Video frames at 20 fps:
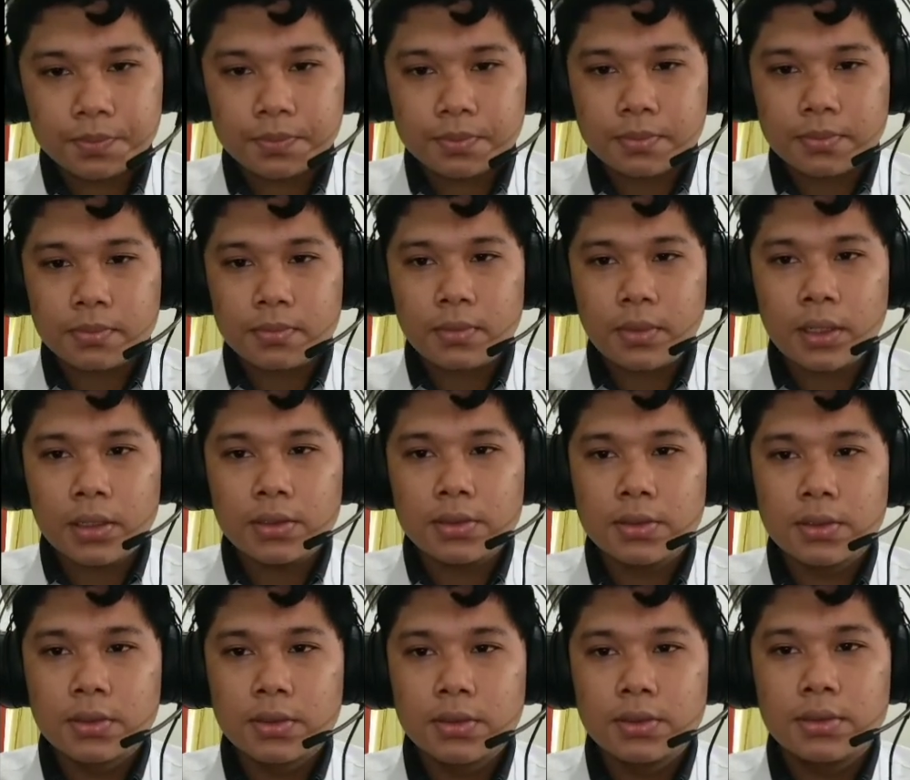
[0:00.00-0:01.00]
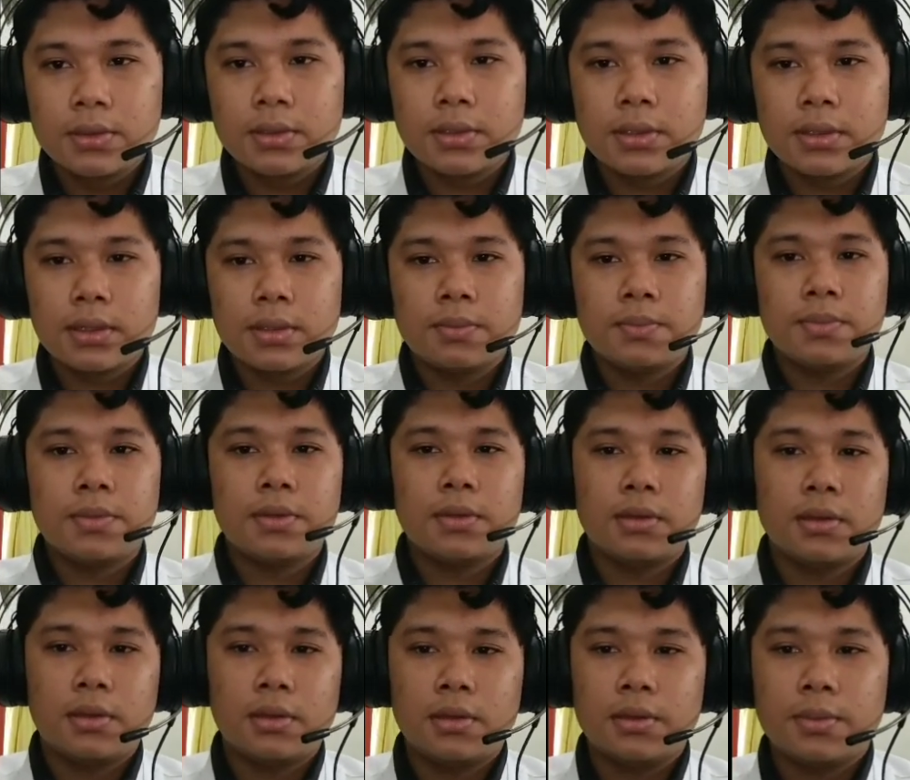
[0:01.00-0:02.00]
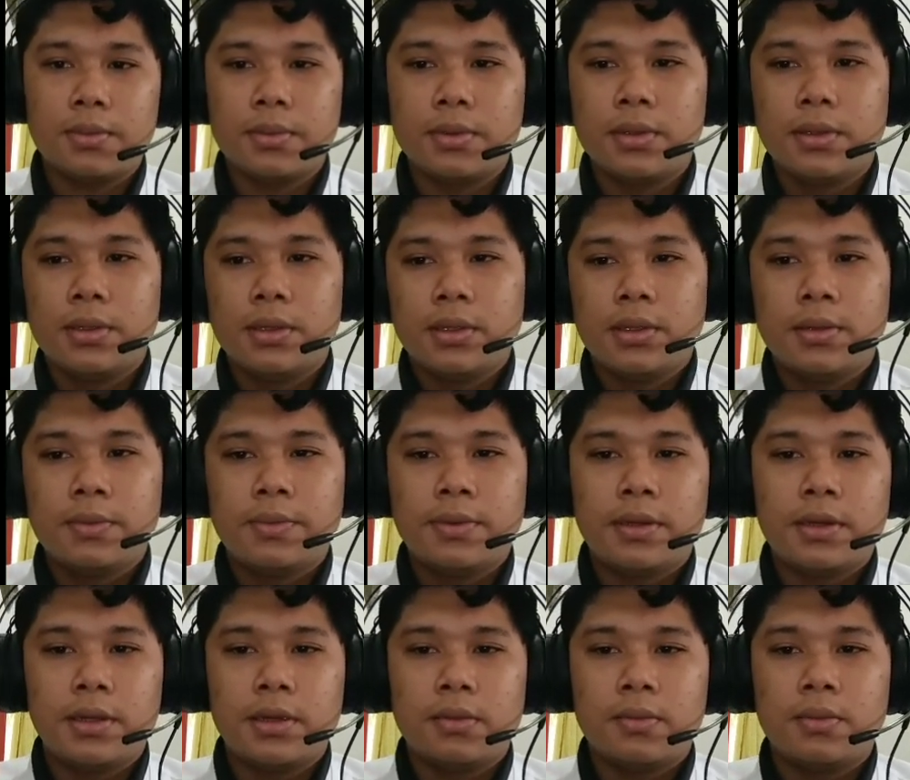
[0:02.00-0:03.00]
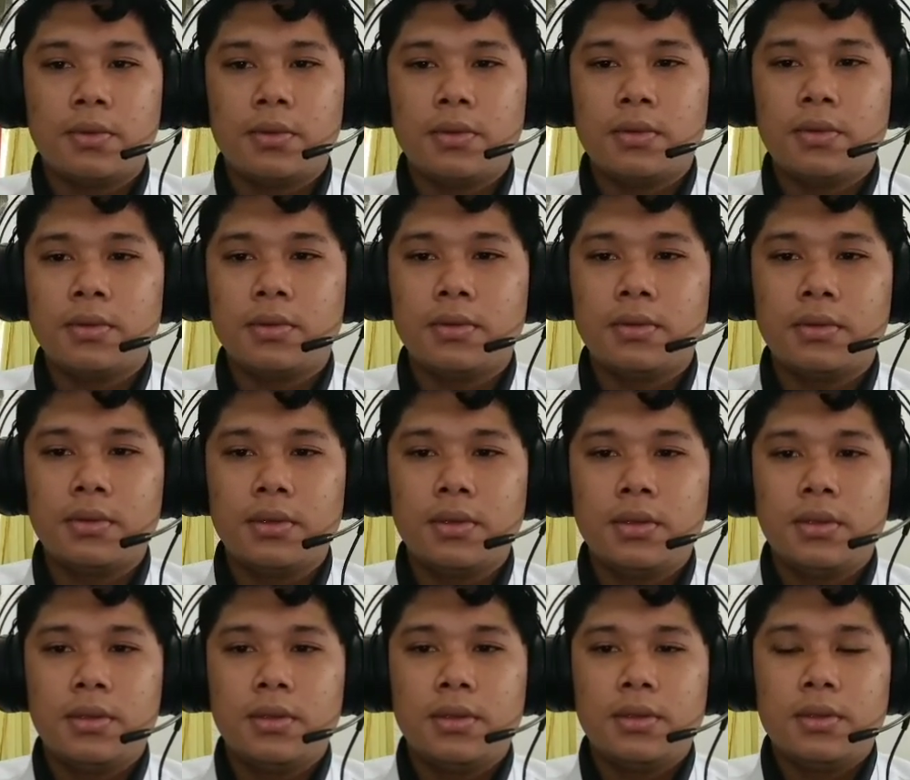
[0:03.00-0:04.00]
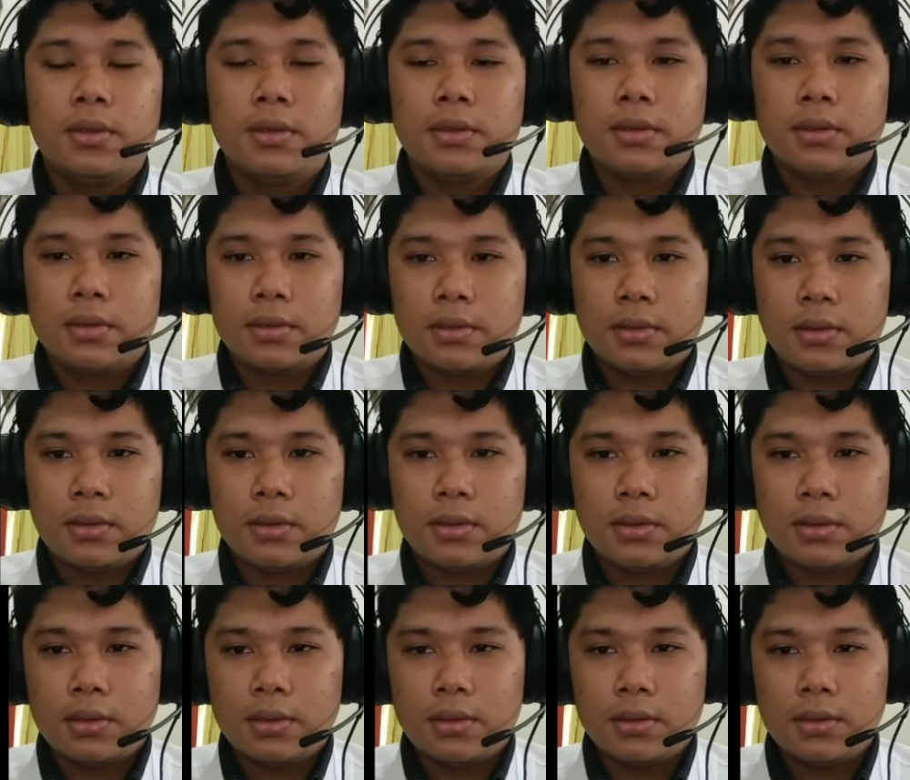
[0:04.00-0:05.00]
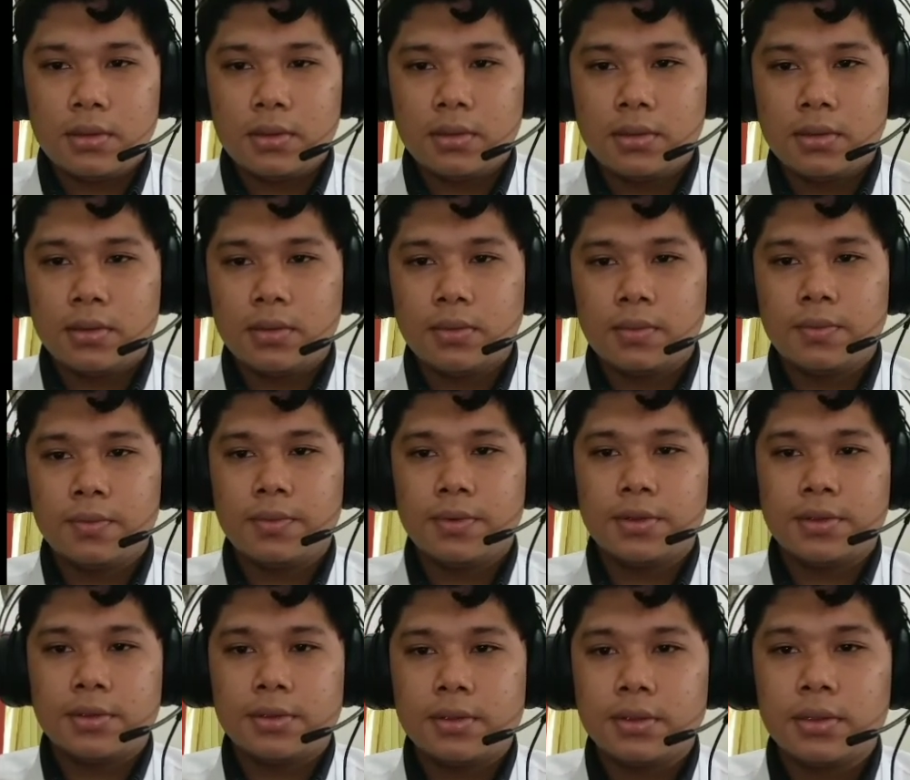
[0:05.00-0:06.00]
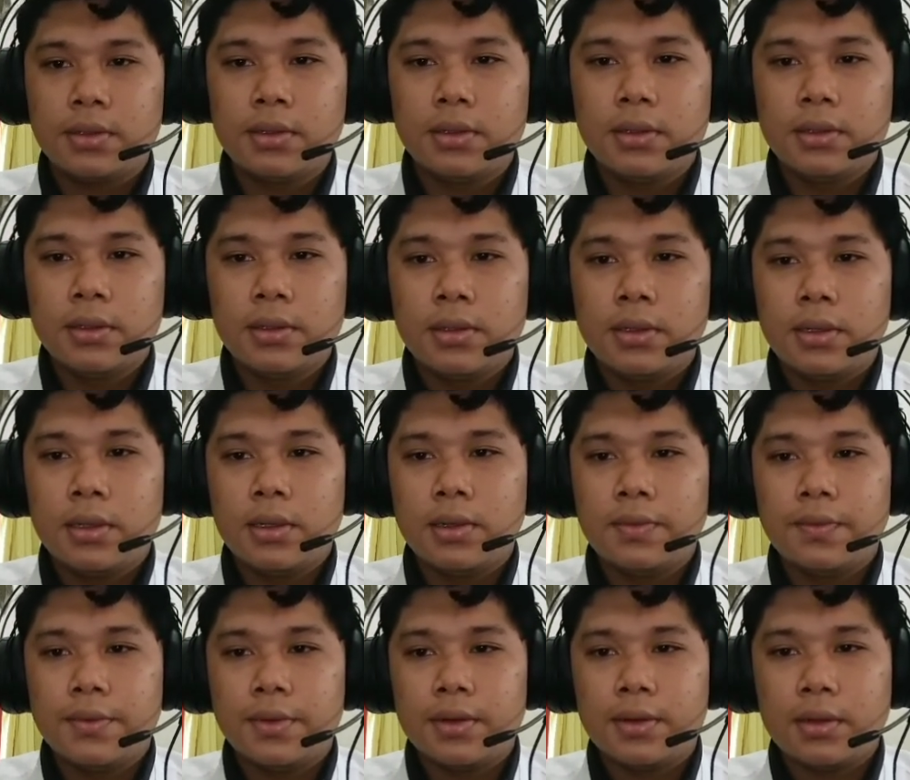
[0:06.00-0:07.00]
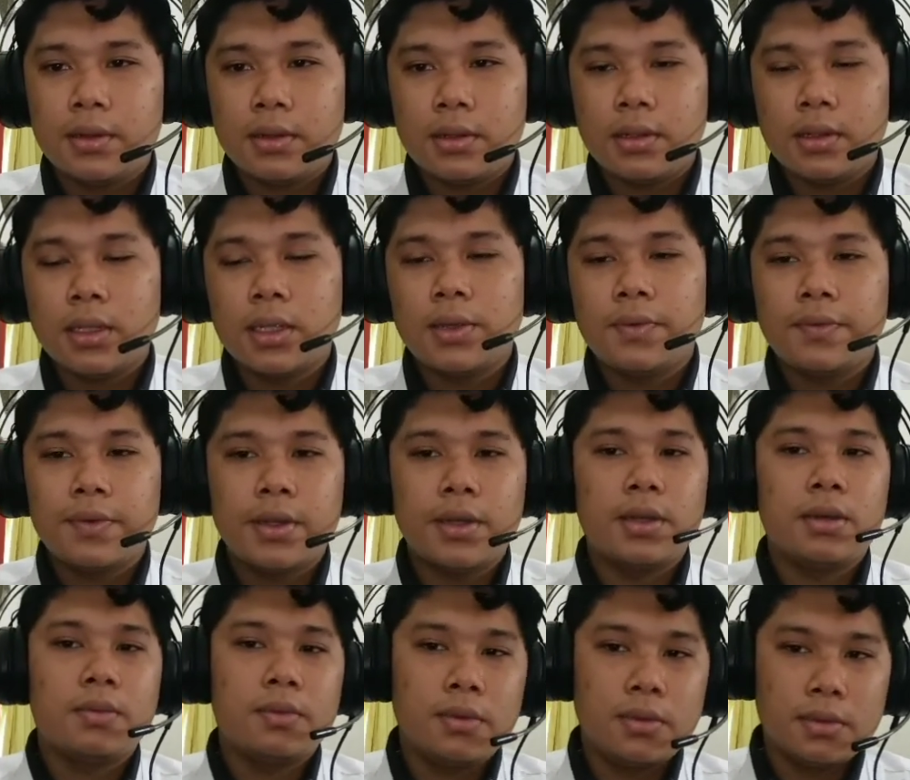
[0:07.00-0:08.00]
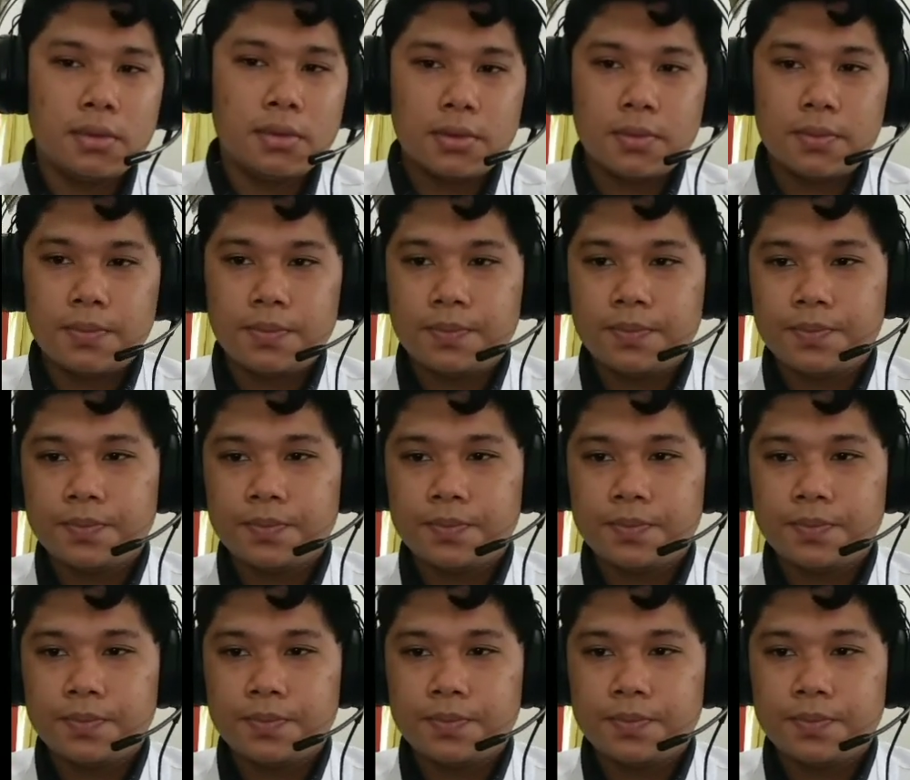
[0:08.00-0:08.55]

So the example of dependent variables are for behavioral variables